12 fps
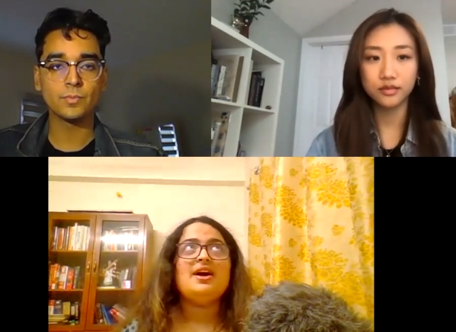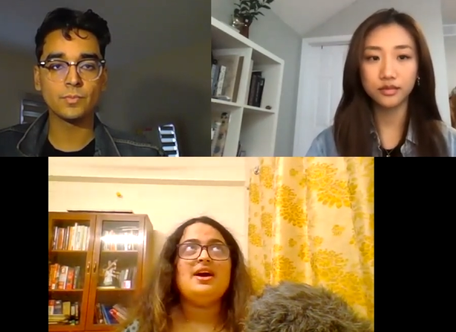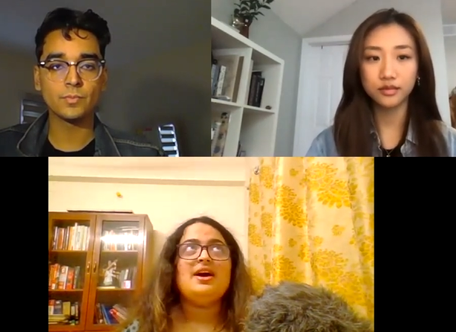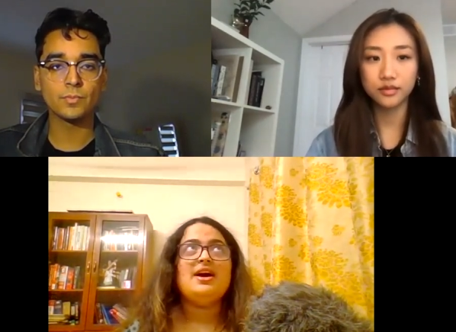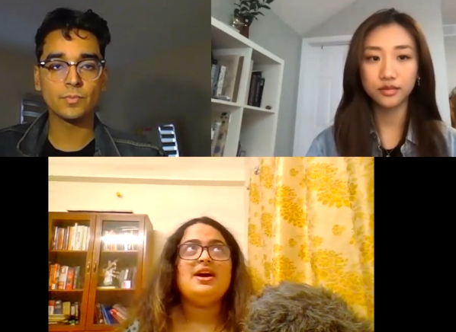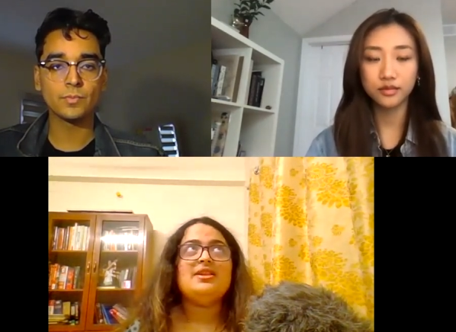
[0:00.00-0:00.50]

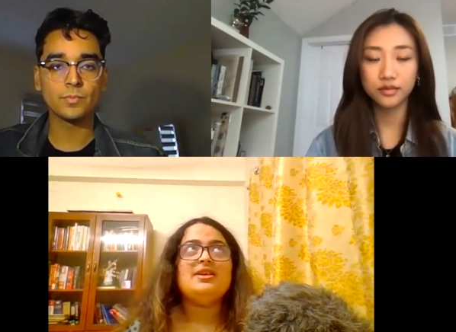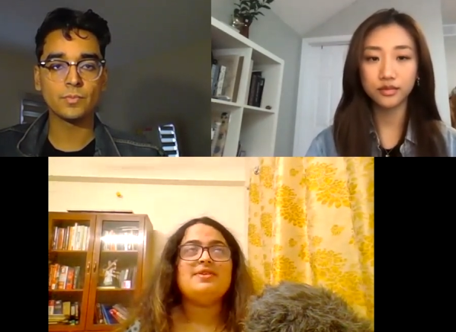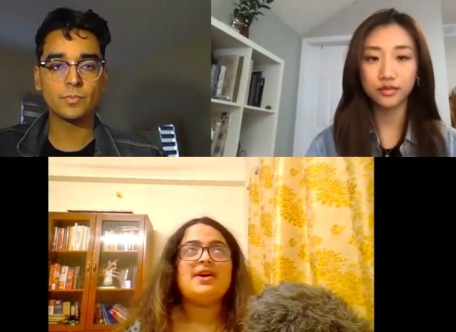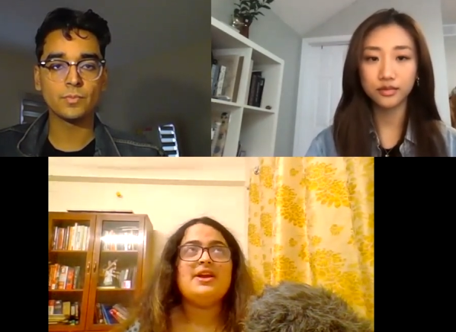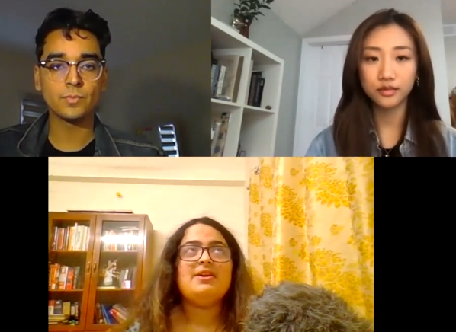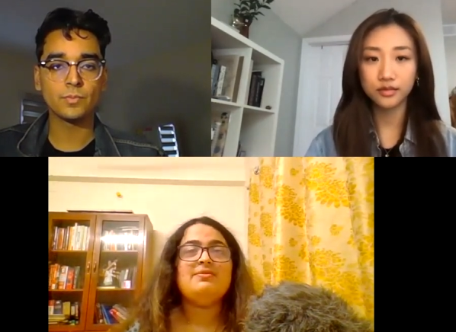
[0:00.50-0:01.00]
Speaker 1: and have
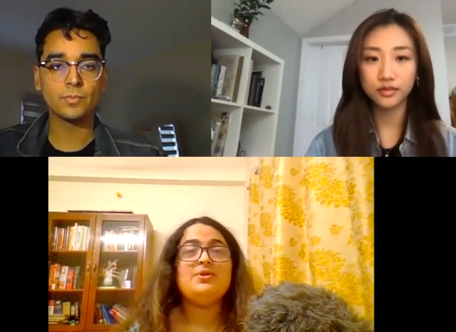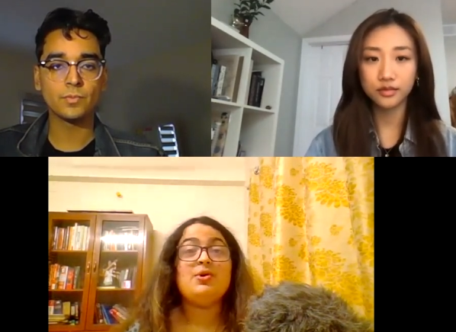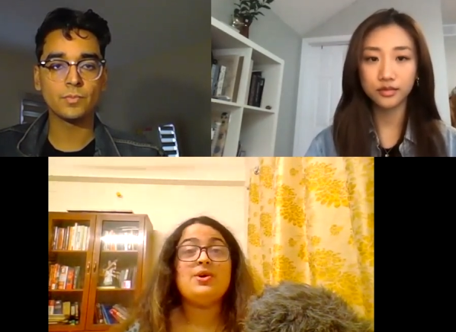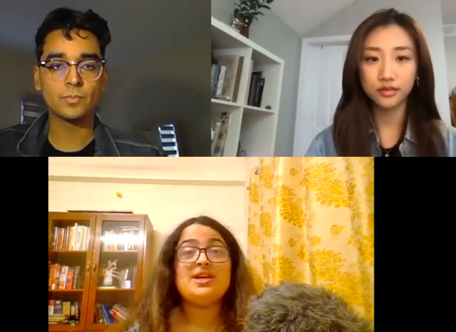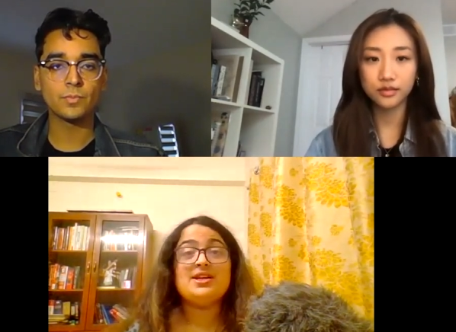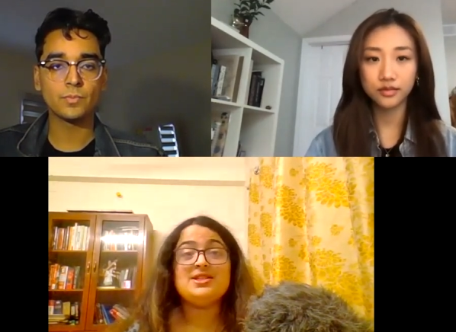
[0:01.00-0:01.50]
kind of
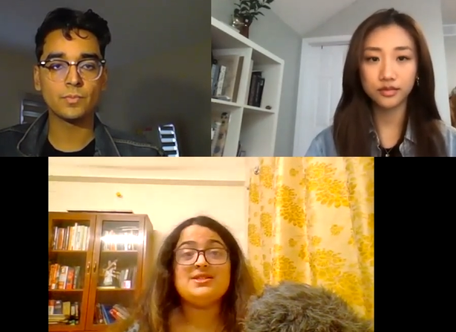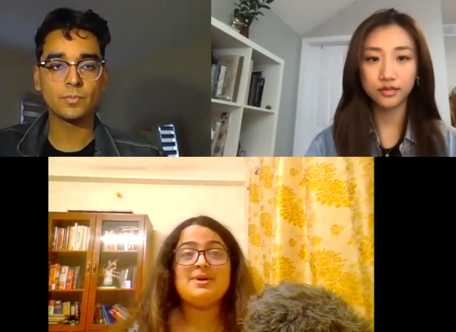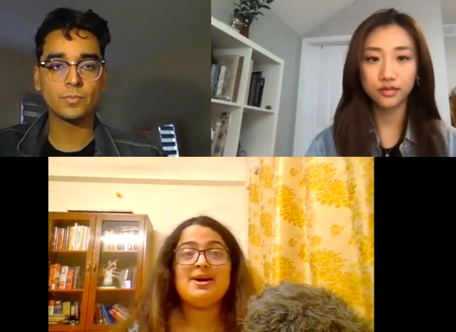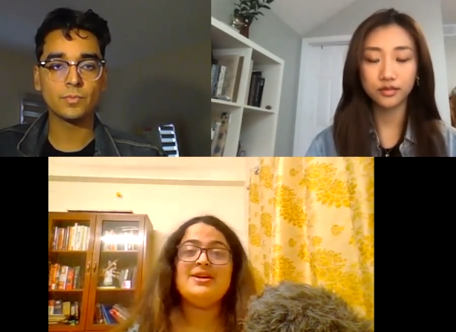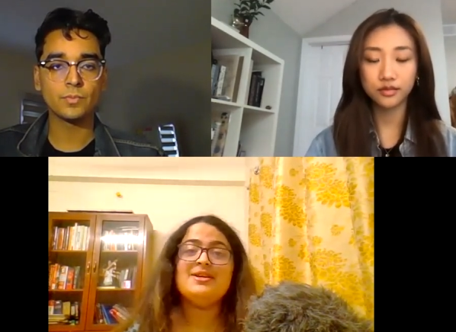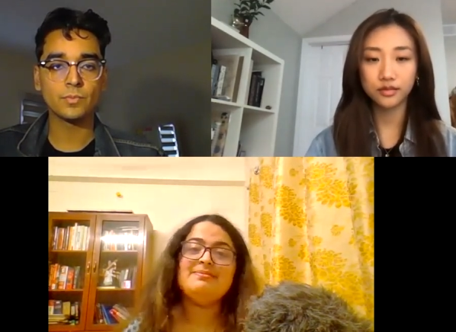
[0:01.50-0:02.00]
low-key
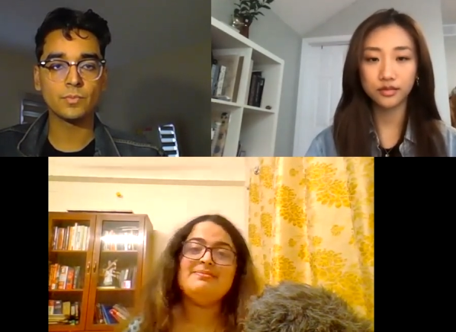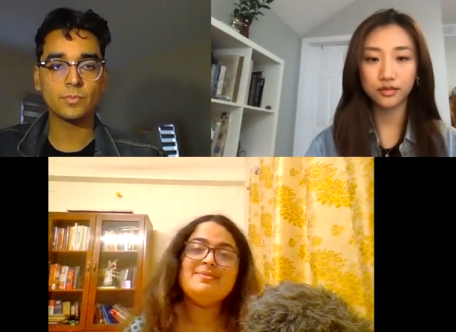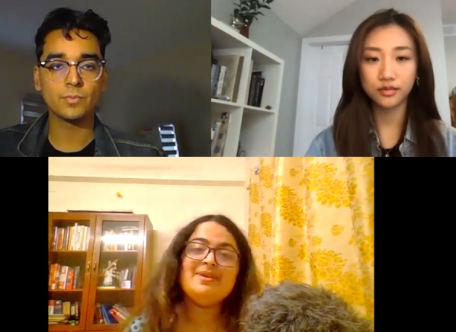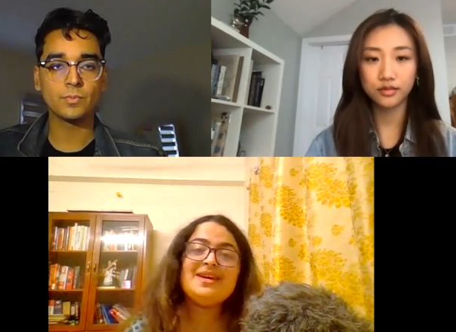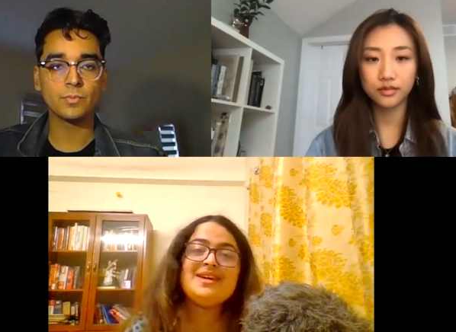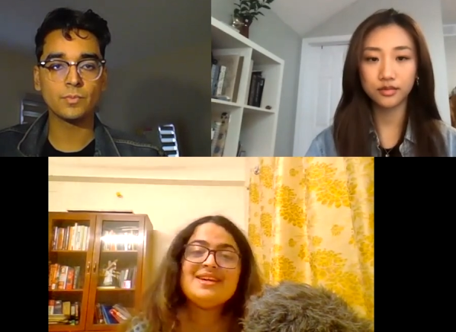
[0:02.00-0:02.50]
inspired
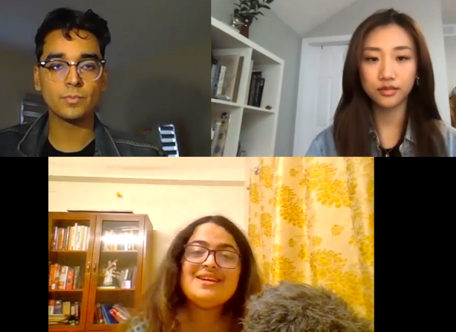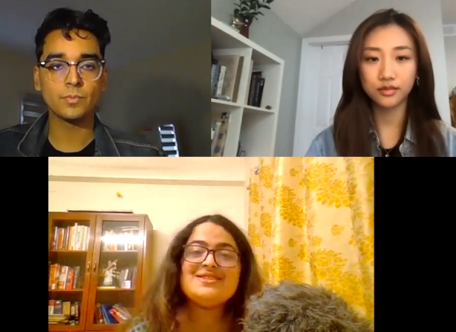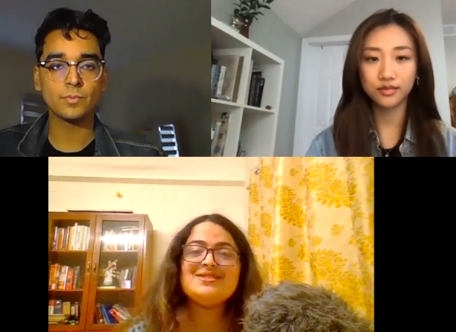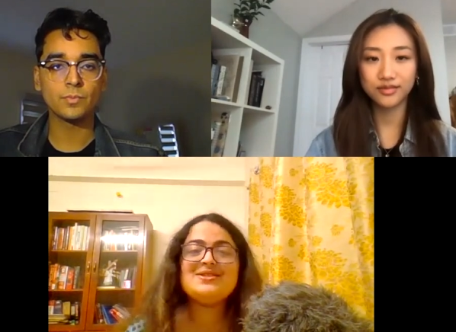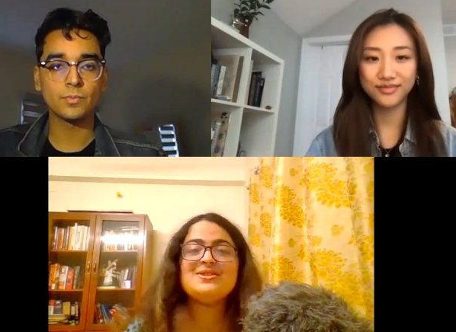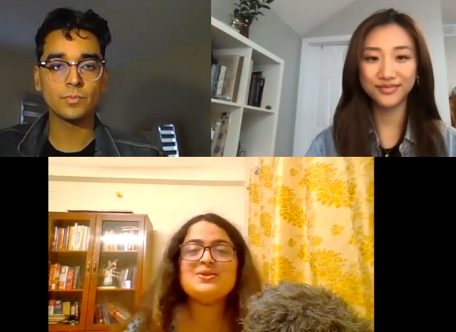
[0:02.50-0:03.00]
me
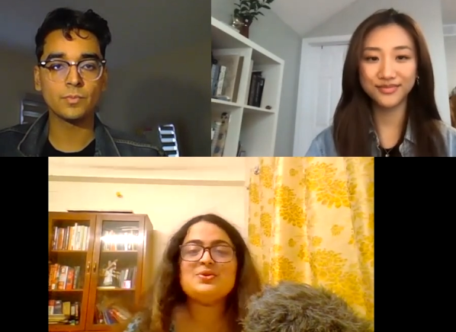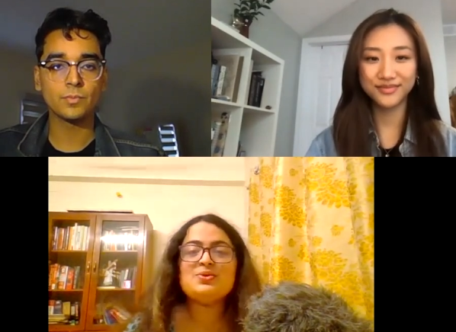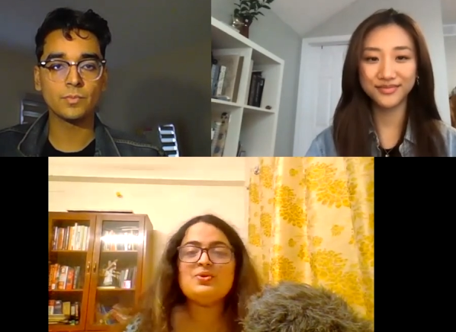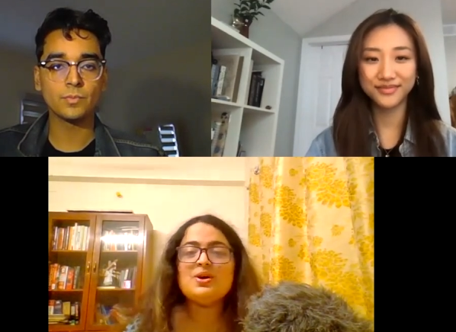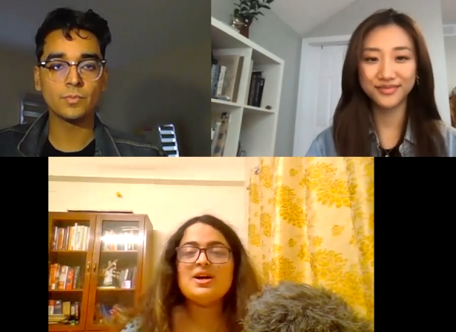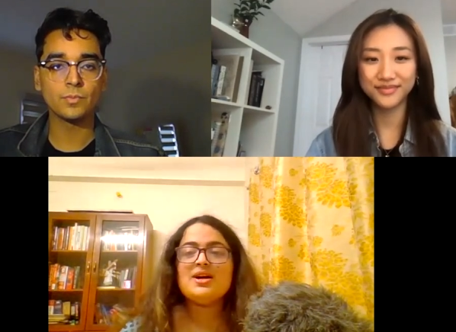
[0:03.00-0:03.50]

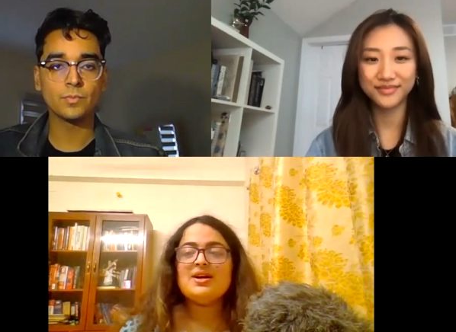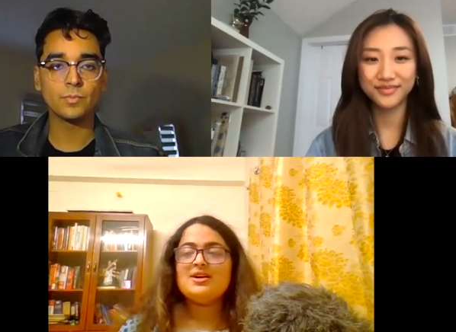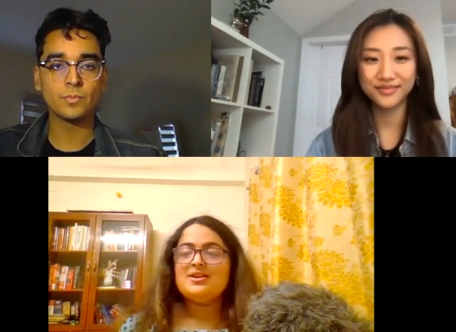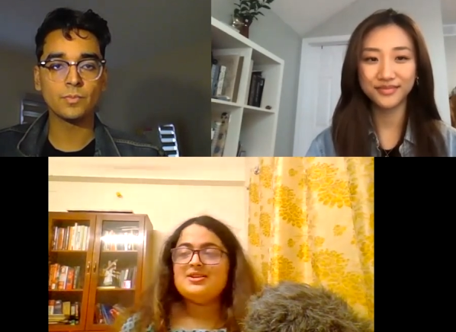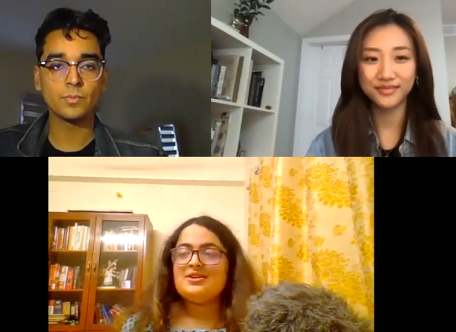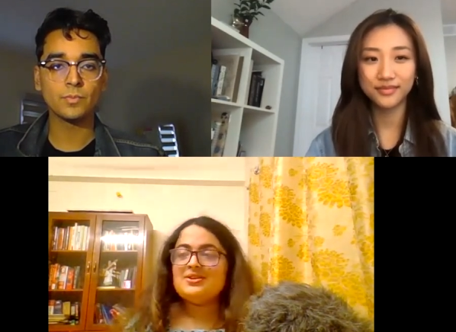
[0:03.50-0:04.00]
to,
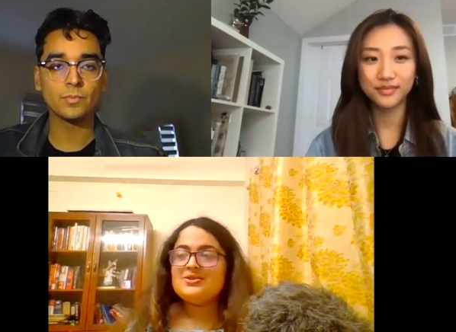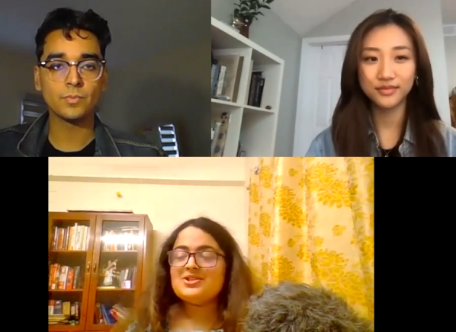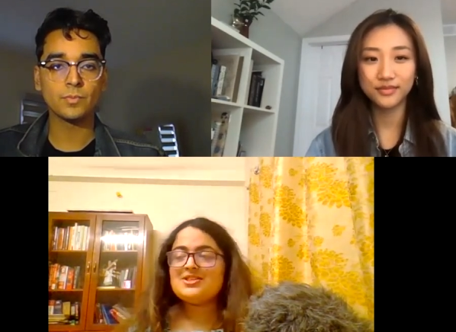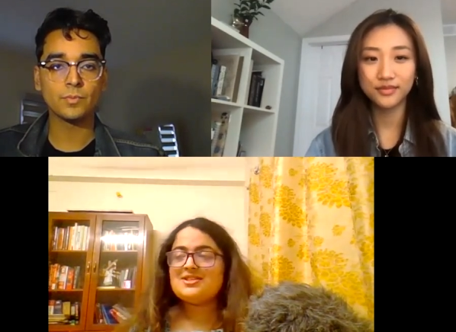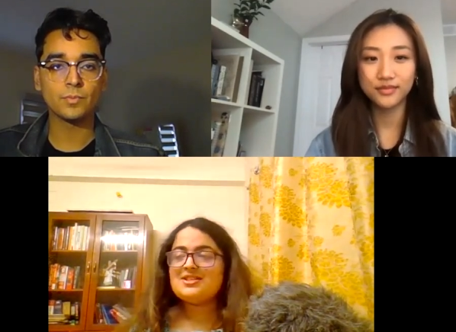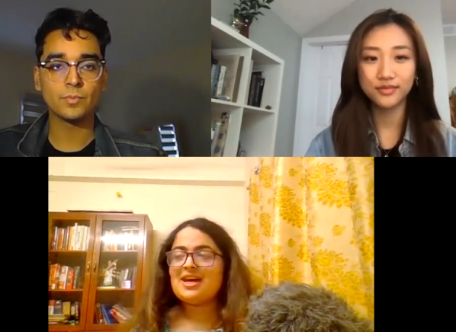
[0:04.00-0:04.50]
you know,
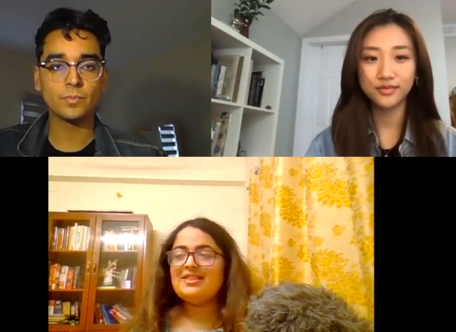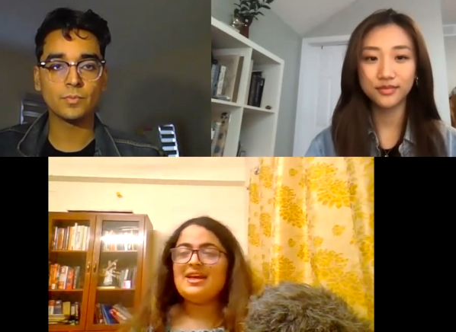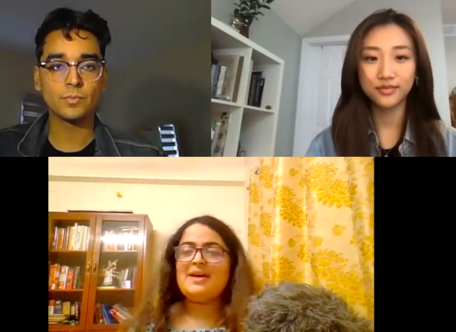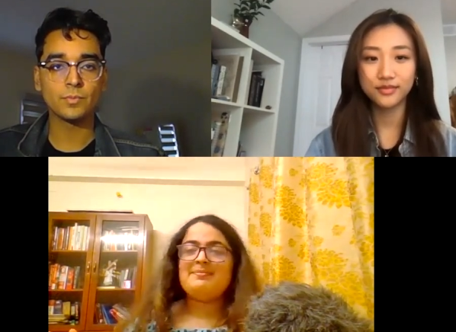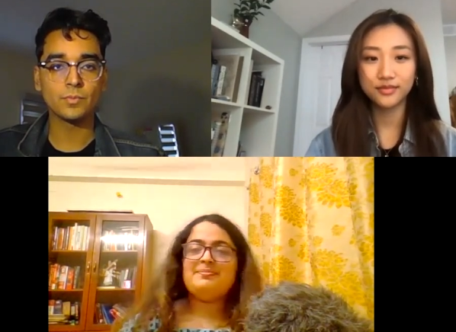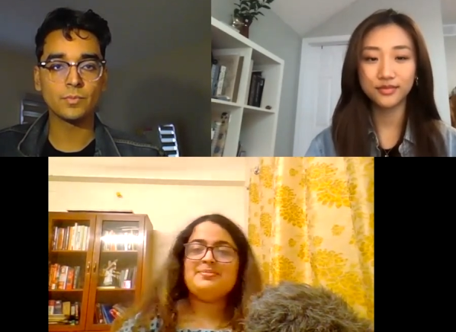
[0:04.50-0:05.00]
just get
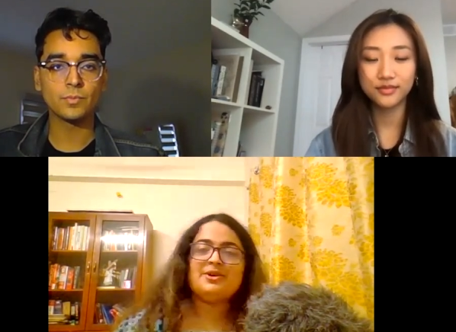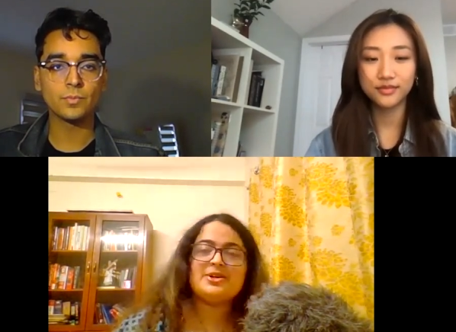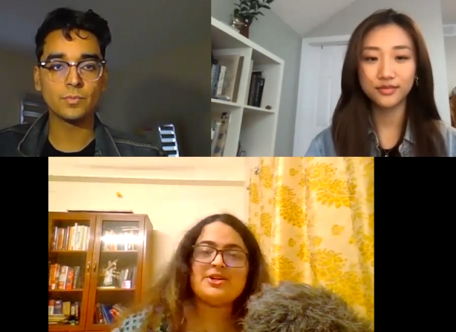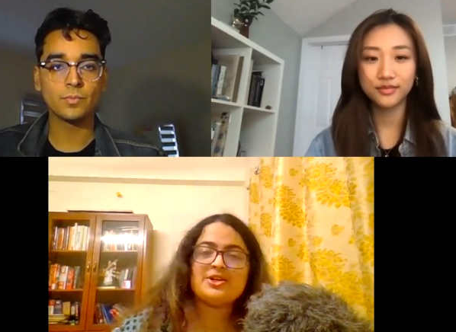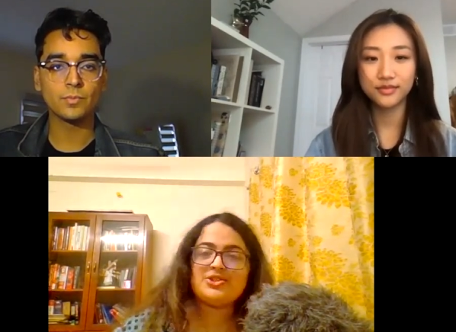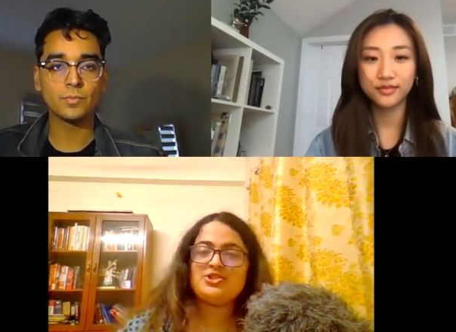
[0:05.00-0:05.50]
that
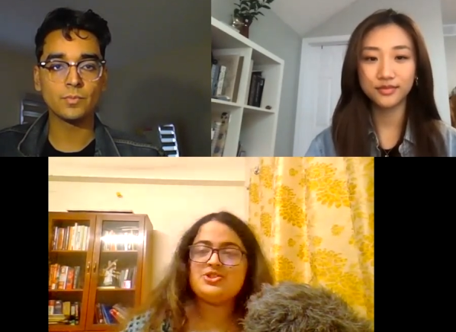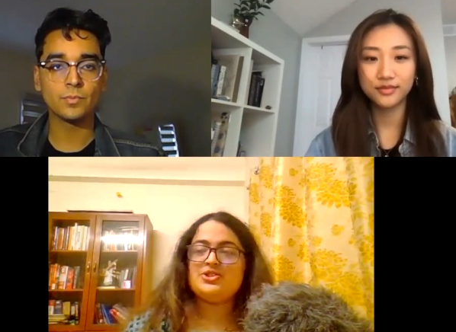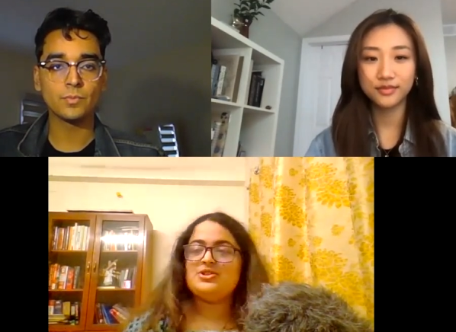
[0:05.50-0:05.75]
push,